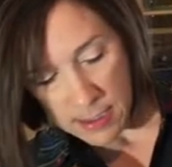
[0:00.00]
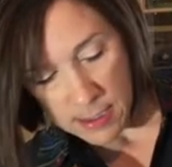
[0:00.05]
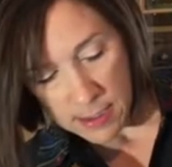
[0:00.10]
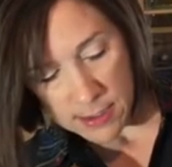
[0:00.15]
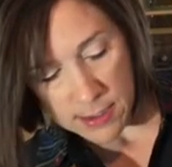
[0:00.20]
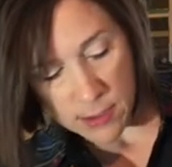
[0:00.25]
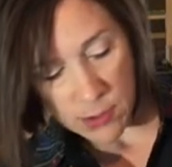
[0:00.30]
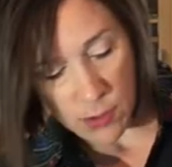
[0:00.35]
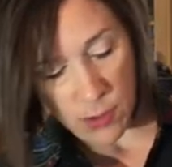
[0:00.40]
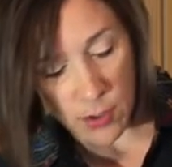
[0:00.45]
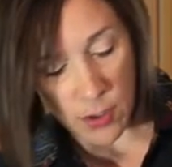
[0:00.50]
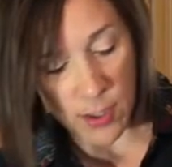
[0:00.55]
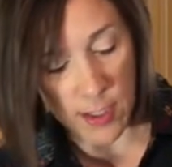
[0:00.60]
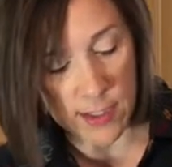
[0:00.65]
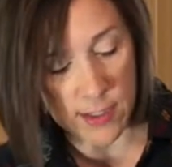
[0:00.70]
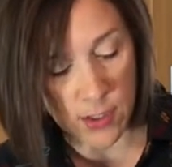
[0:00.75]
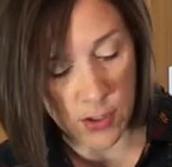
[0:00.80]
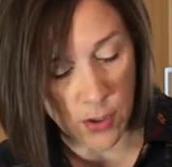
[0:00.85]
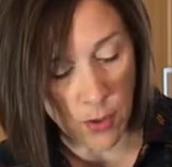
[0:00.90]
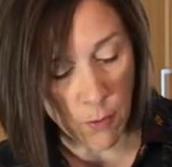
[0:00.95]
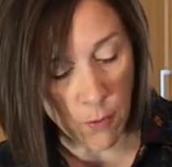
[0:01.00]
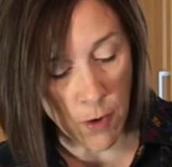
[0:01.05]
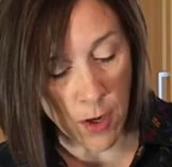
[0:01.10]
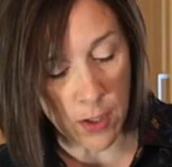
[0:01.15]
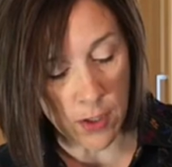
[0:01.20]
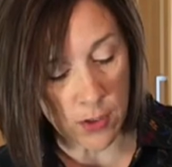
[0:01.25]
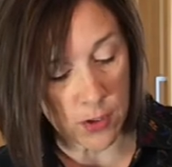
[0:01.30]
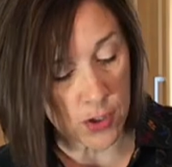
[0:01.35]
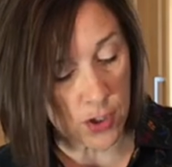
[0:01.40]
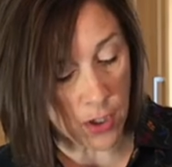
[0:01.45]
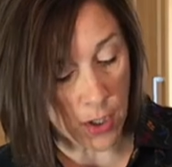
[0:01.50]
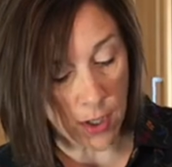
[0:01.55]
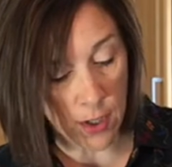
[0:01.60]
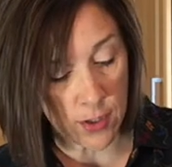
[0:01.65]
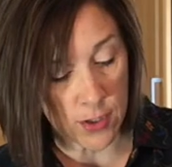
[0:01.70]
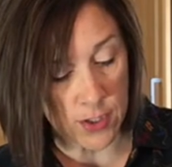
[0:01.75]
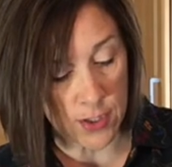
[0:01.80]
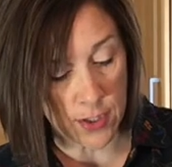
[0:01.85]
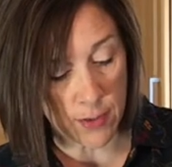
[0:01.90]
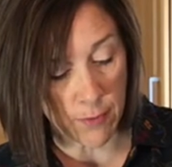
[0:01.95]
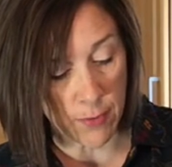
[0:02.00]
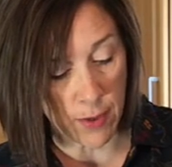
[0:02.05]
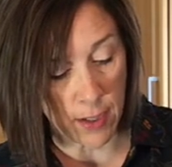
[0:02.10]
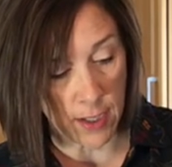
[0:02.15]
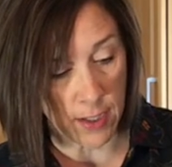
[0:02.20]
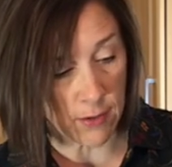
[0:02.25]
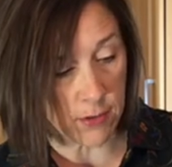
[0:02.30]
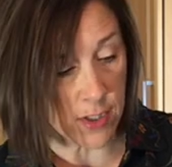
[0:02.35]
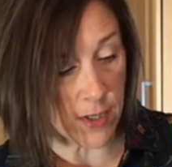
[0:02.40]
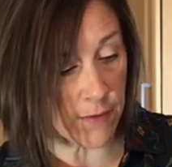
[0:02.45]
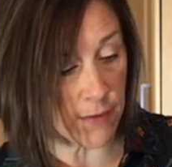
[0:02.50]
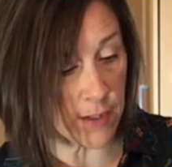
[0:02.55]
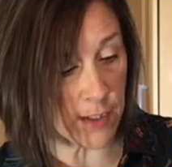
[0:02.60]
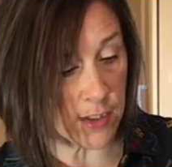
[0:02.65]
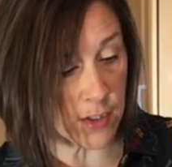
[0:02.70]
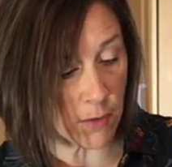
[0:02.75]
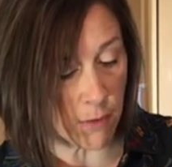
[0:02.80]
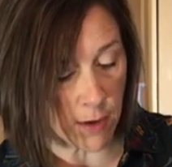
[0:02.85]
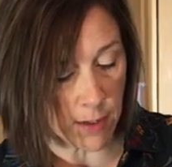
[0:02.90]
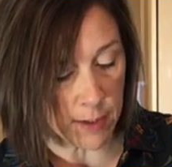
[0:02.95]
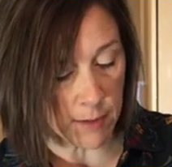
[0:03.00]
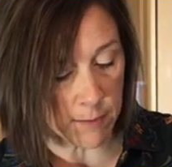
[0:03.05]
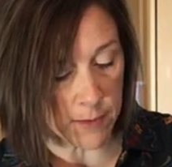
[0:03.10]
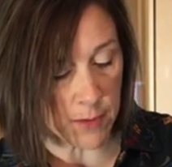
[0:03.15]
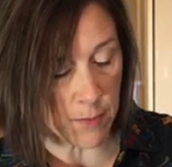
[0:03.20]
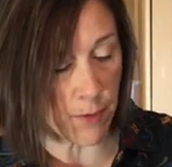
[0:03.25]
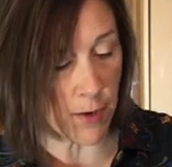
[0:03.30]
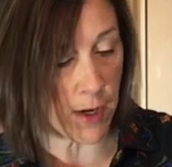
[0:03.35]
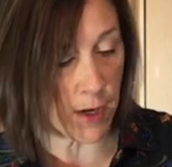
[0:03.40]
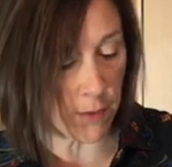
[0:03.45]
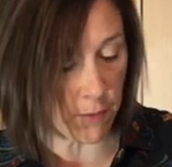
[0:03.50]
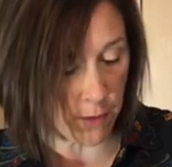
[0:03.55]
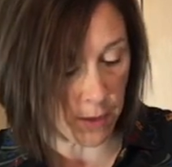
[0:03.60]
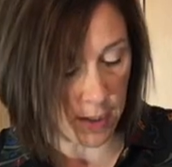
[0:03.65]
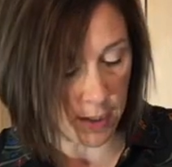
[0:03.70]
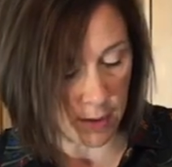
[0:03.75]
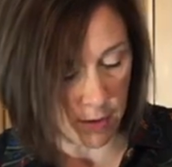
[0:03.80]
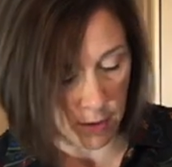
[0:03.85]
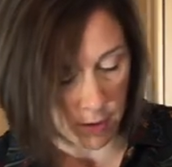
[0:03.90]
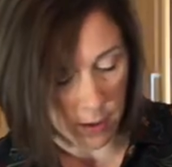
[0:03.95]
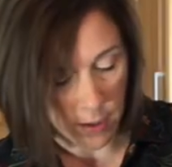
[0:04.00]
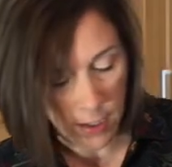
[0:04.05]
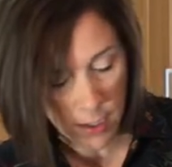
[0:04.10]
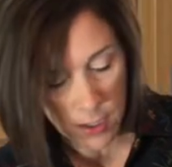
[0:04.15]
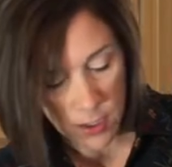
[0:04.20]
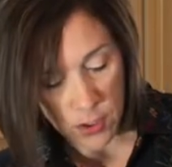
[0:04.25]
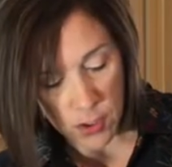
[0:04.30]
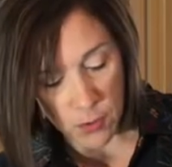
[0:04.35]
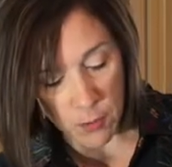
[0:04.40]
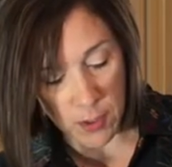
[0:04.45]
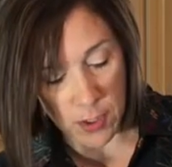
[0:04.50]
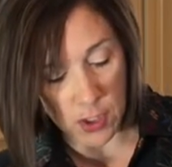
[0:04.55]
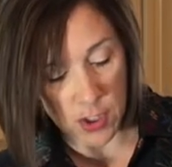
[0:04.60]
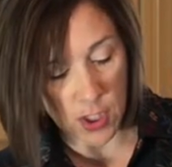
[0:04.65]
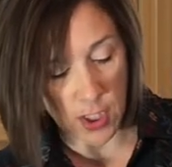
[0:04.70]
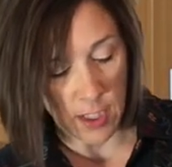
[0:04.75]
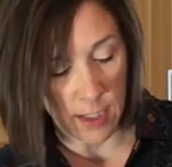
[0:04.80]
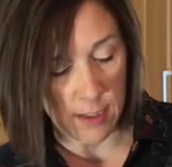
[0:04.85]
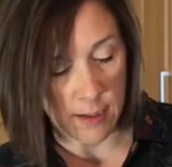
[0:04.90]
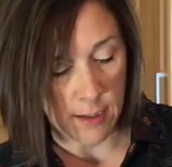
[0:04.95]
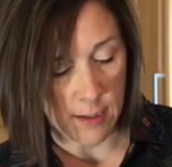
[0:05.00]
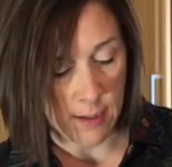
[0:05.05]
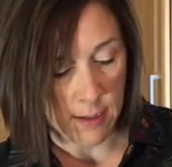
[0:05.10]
So because you don't want your jars to break. You definitely don't want them to break when you're doing chicken.